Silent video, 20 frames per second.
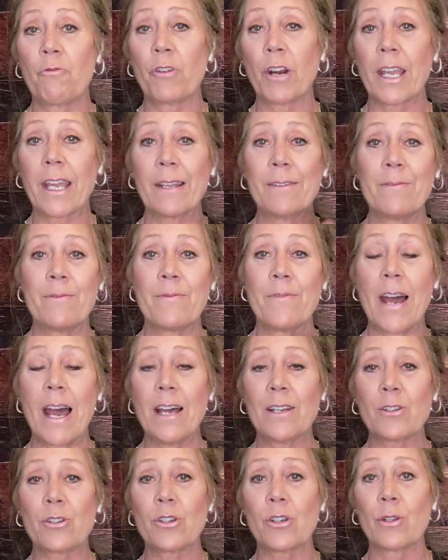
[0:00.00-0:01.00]
freaking
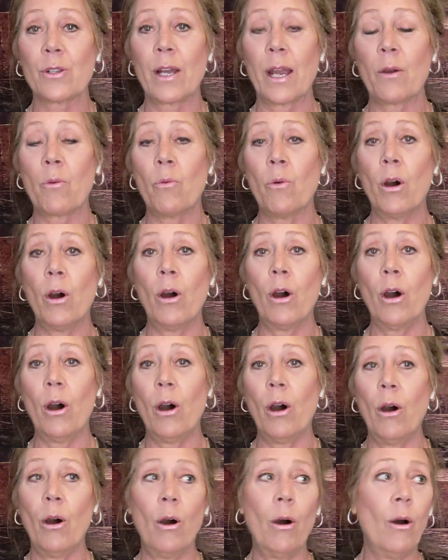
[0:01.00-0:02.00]
fast. You're like,
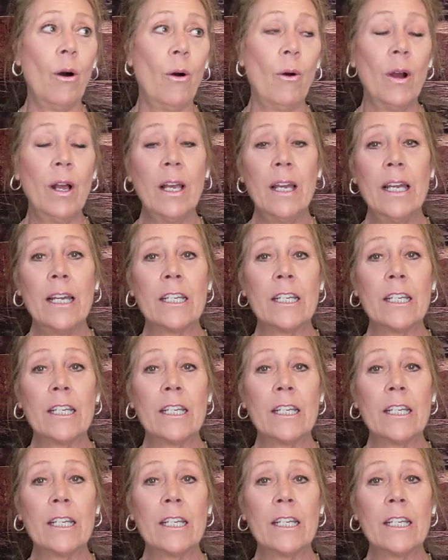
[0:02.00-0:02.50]
whoa,